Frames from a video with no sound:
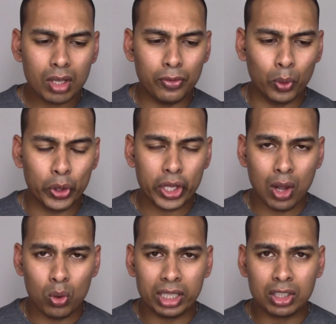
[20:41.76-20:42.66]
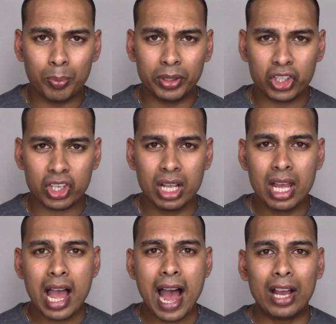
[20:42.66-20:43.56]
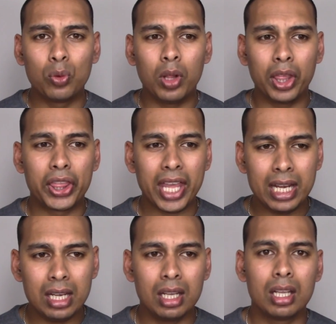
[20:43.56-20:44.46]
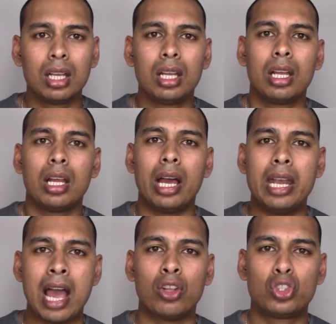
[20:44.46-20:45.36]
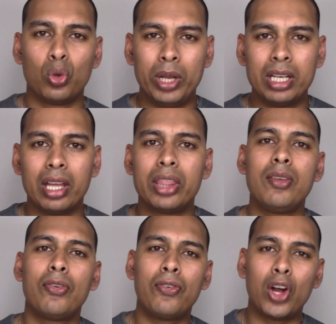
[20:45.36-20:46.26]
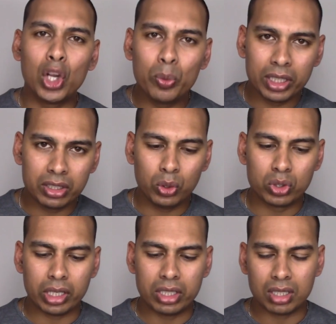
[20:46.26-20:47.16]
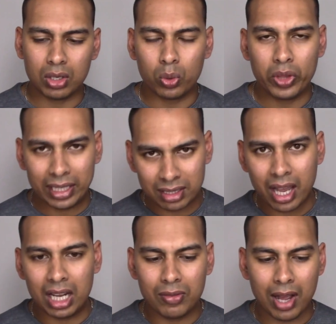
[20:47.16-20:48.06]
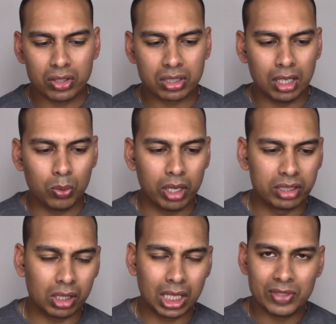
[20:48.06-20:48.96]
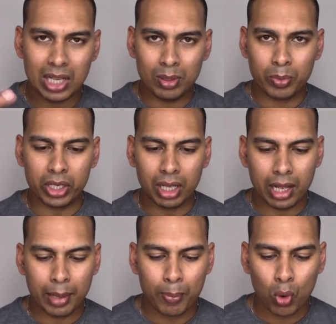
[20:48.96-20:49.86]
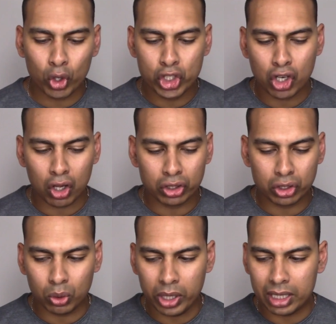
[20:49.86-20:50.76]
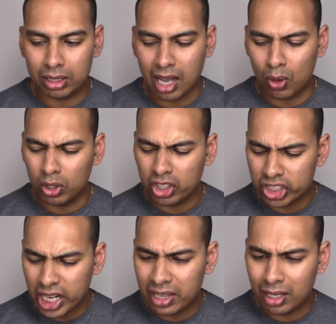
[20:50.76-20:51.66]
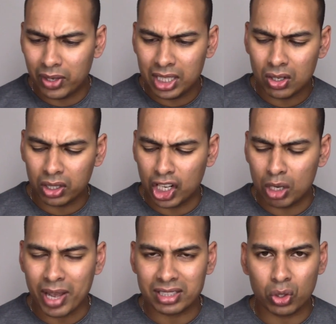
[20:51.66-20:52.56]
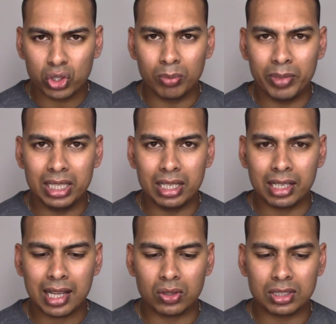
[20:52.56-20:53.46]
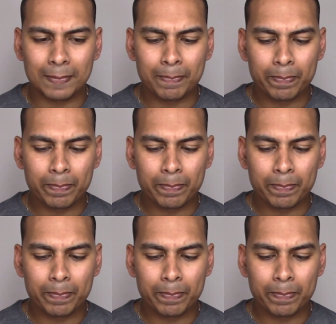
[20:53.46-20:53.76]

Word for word: for the Olight competition. I will then announce the winner the following Tuesday. So that's kind of how it's going to work. So it gives everybody a more chance to enter. I will share that video again on my social media accounts